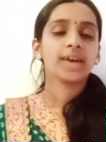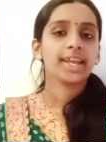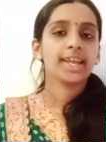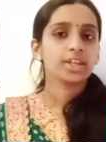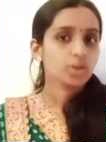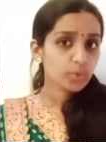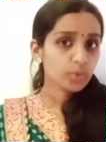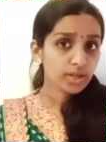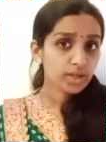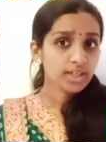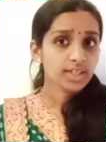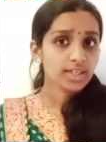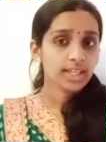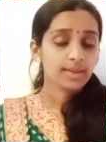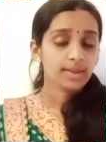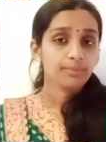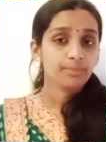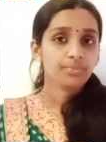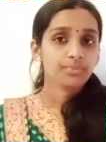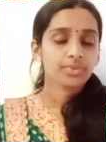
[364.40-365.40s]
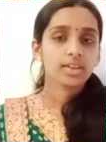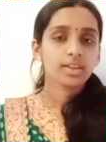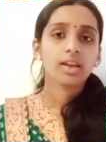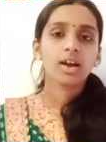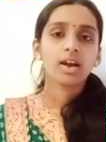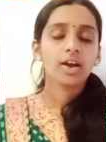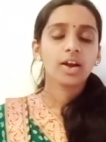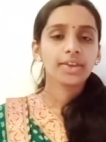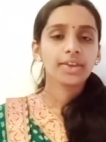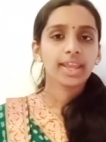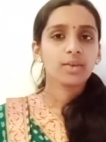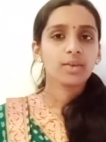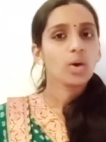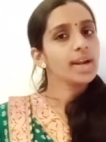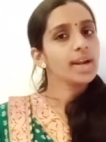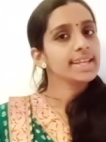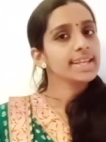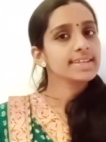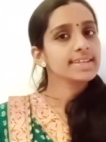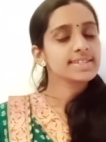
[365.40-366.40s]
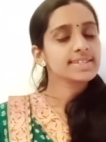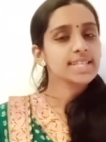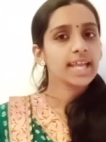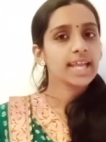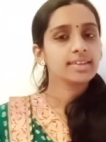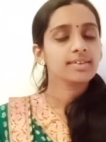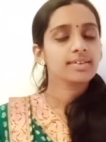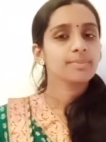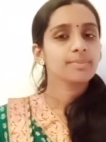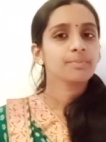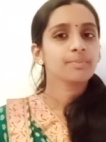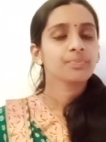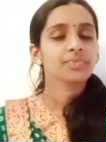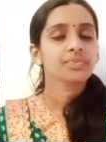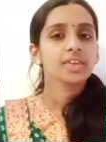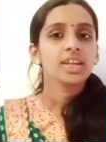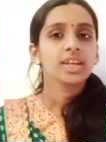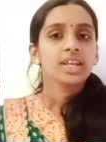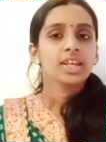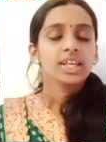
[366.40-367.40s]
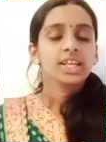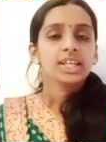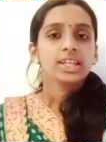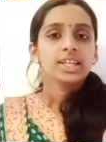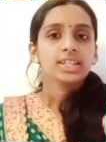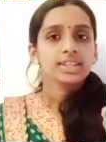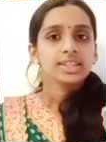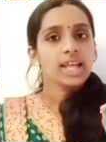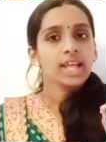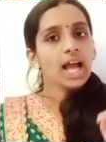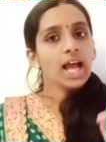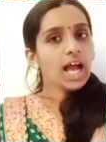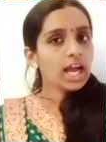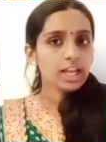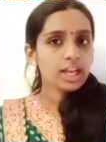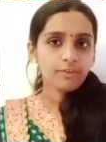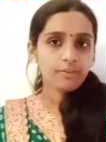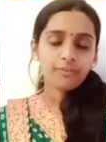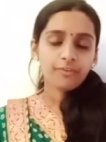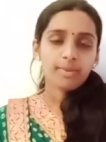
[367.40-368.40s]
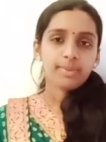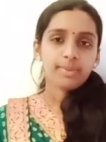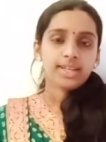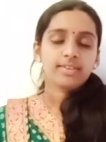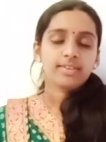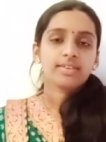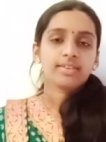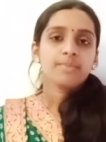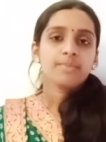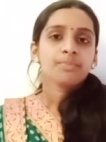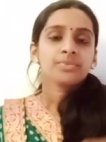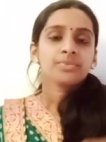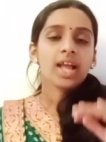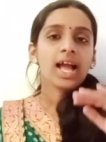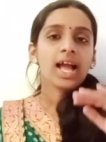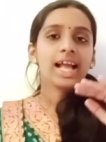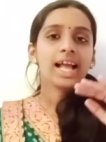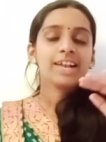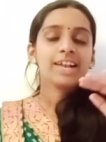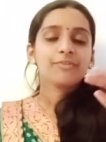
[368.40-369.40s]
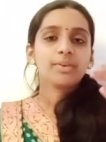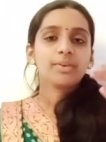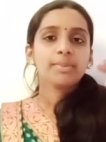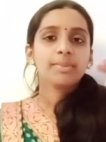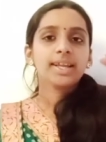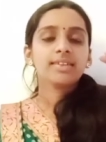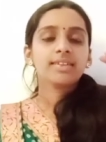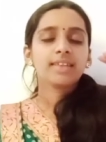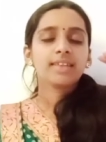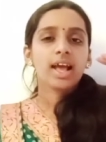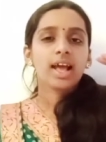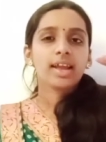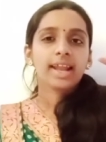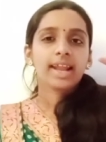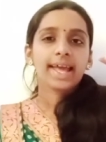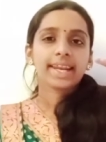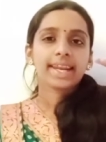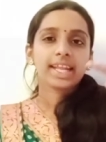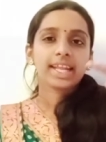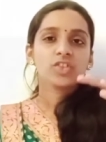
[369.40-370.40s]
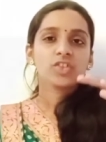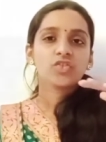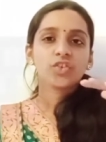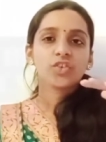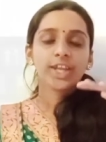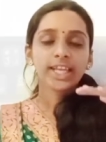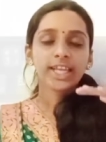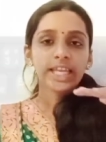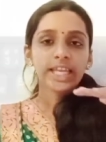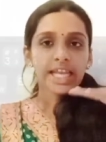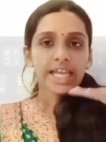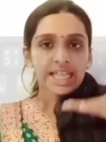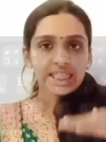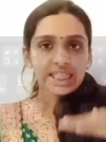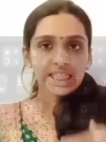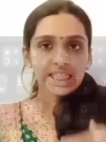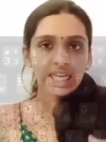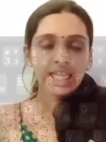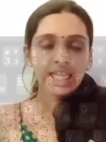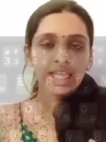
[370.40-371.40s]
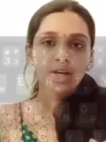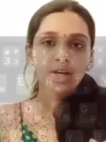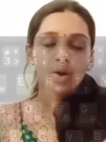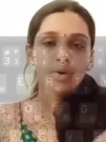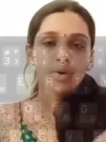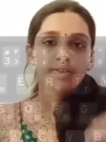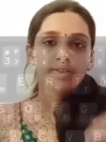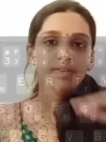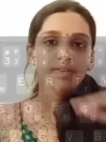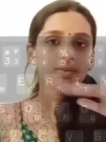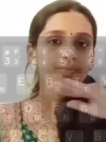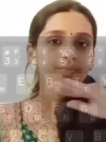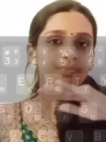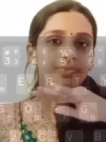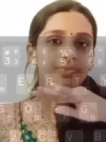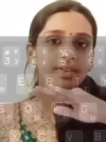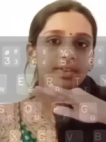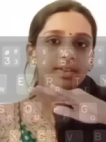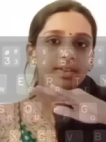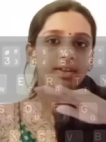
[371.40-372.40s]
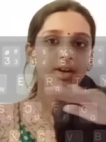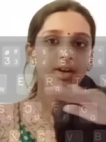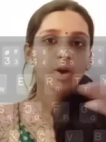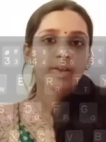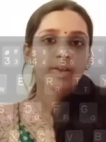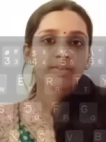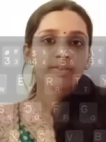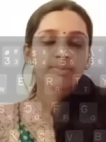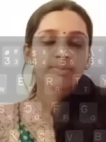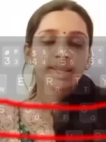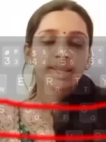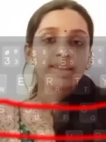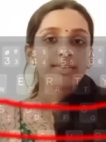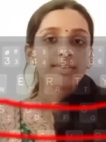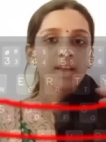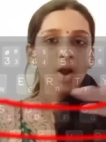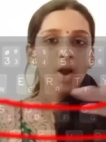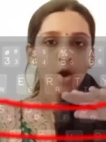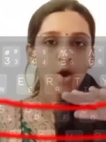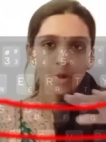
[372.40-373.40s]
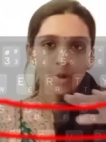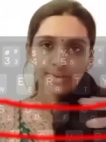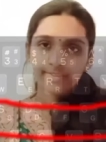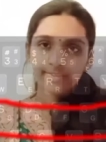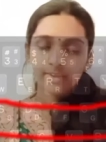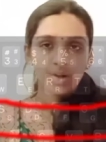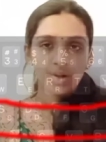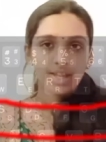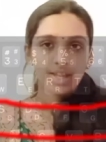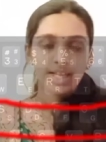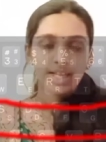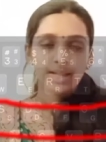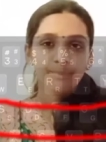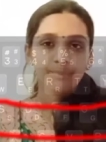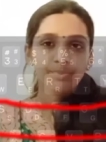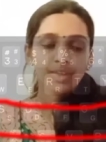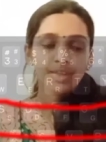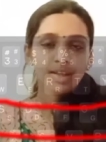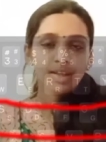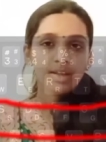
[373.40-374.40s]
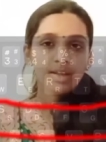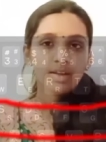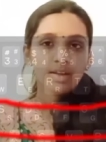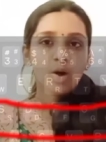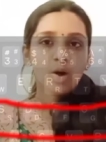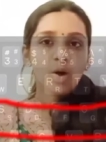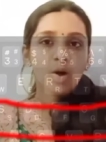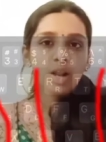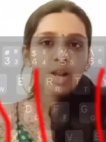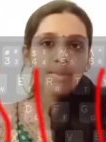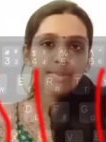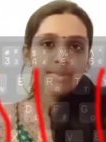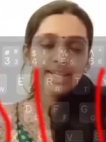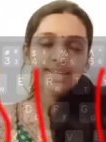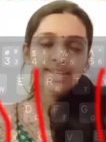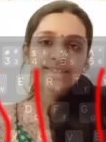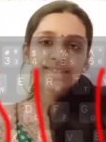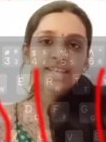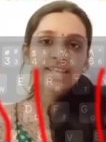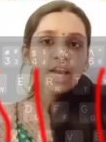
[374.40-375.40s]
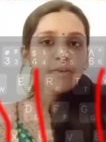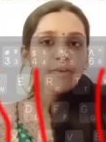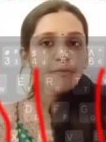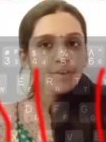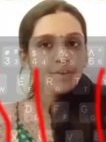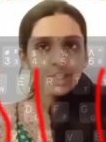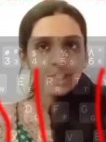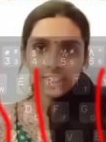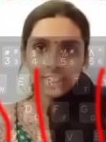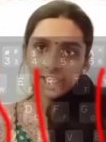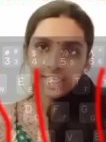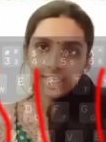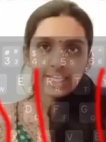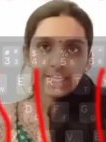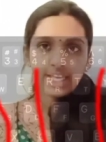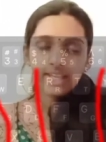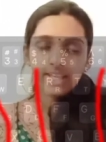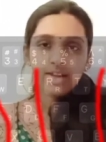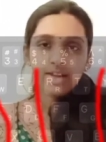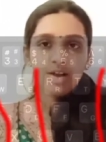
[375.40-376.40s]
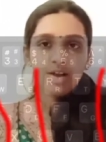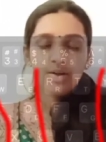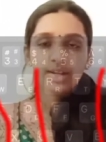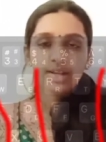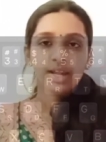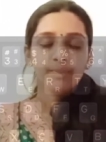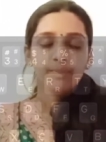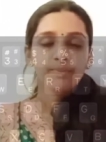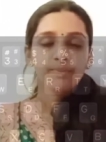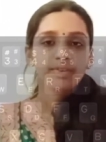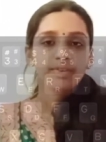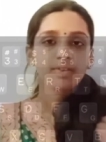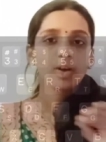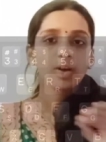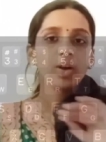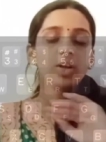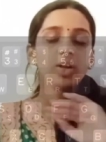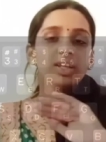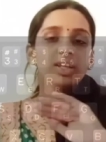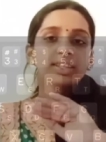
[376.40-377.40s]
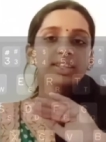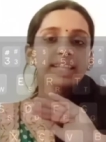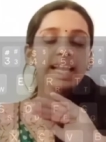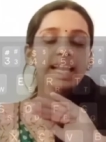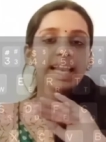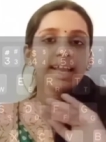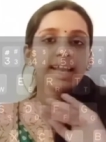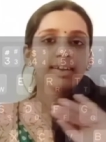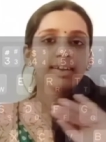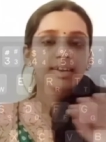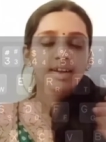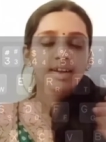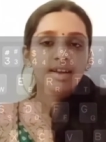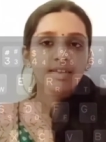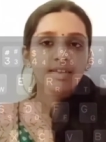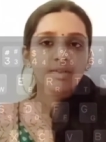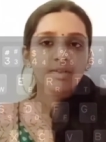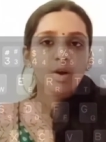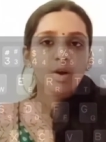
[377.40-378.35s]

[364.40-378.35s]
QWERTY. Okay, what is that? The alphabets. The alphabets are arranged in 3 rows. Rows means horizontally. Column means vertically. Okay, so the letters or